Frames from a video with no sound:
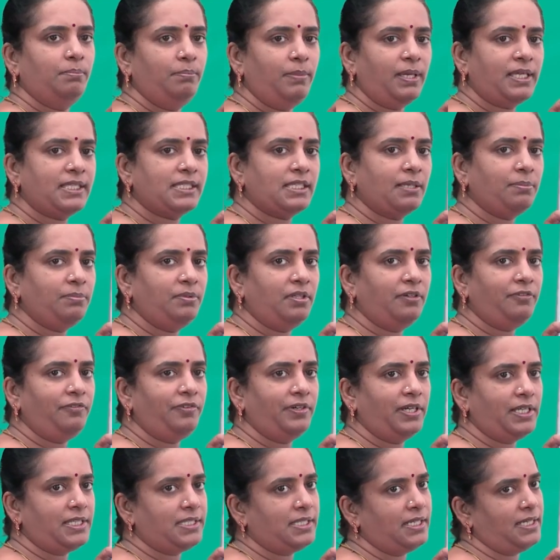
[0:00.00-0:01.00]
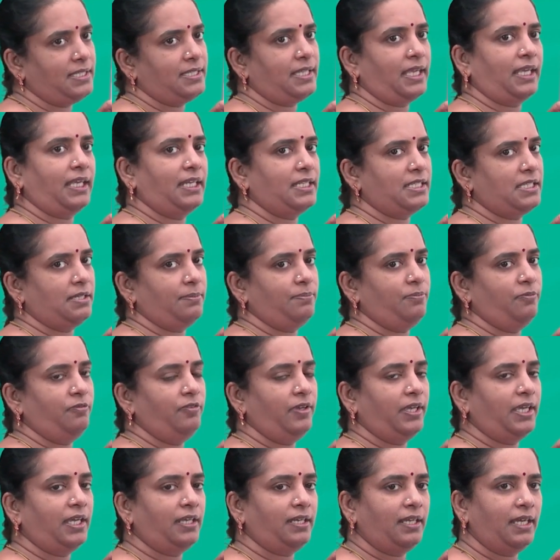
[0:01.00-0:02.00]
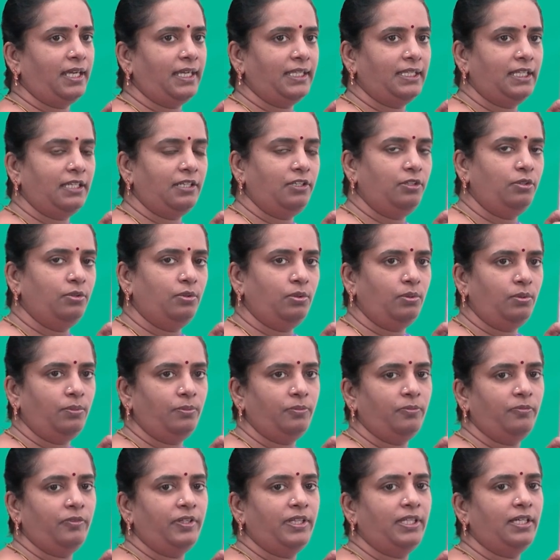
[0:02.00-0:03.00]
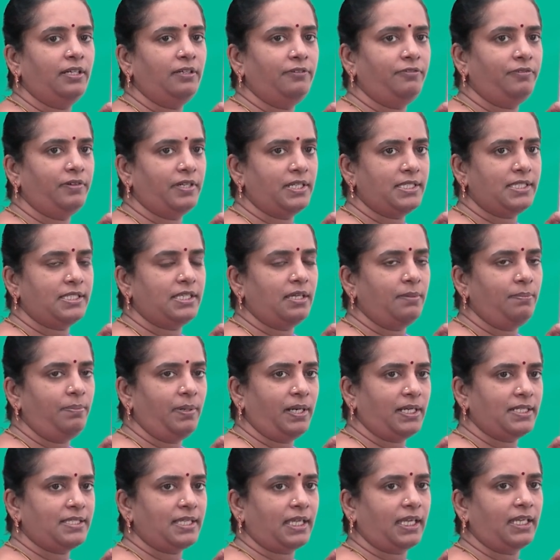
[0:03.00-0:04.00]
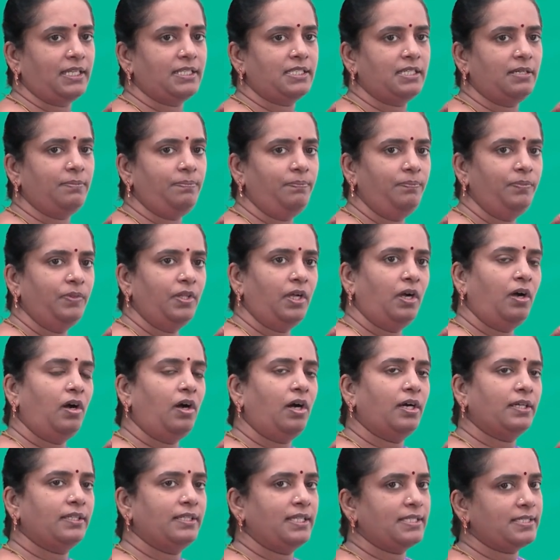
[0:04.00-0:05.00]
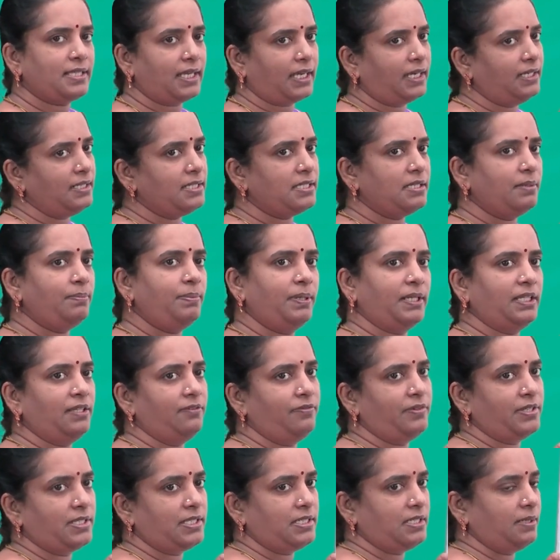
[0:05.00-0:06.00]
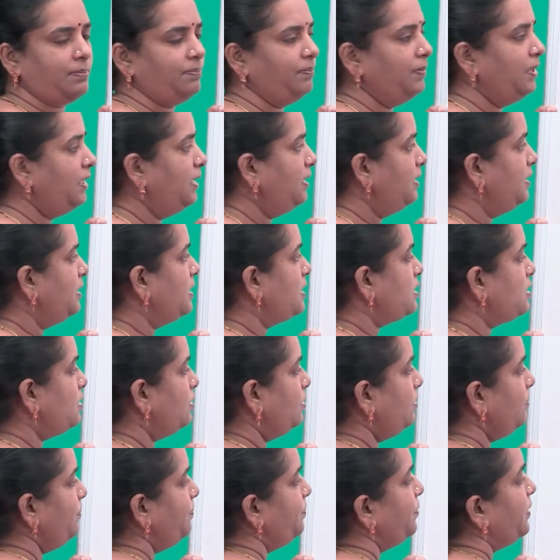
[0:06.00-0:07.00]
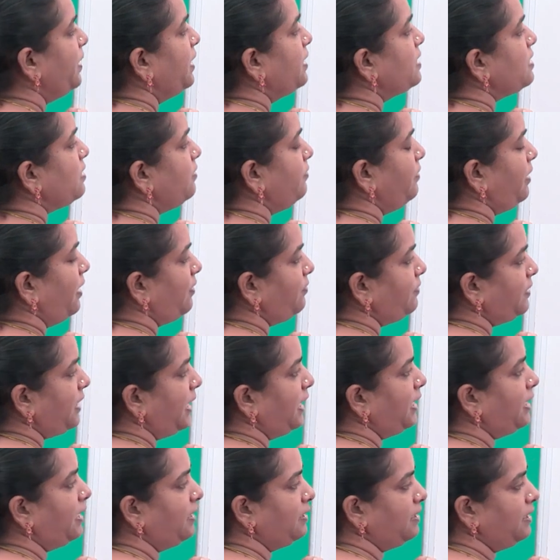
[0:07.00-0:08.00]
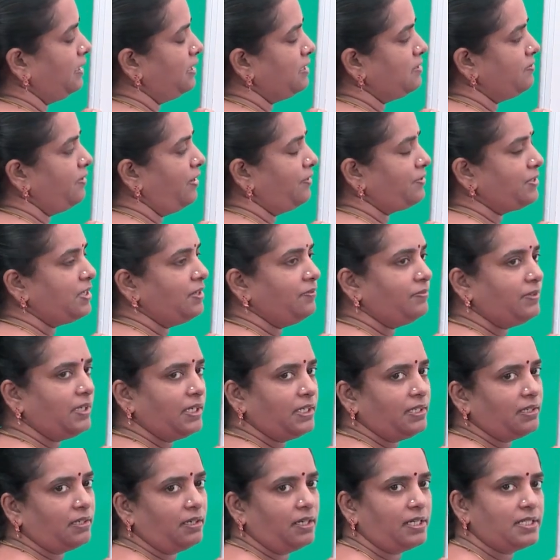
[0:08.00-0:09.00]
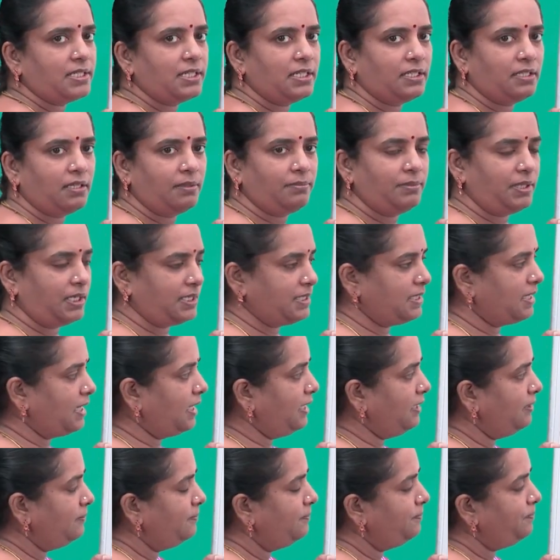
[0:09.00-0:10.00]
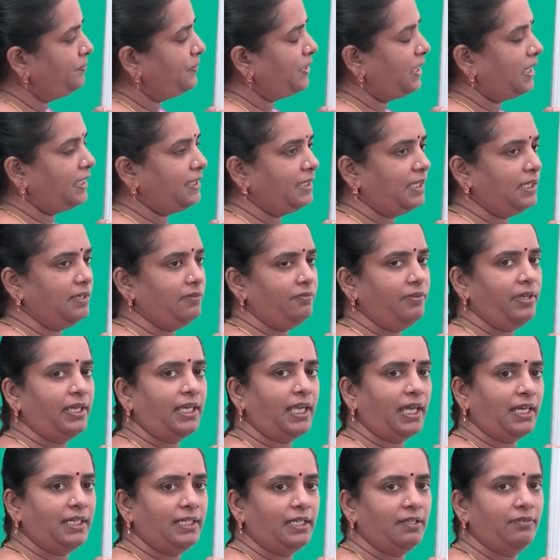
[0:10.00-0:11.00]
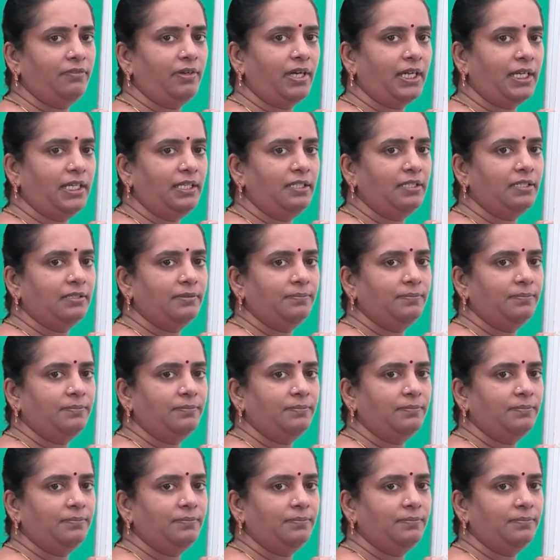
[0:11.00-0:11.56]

mix up the first and second step. We can either do with the first step and second step, or the second step and the first step. So, we have taken, that is, we have shifted the constant term that side, and then we can divide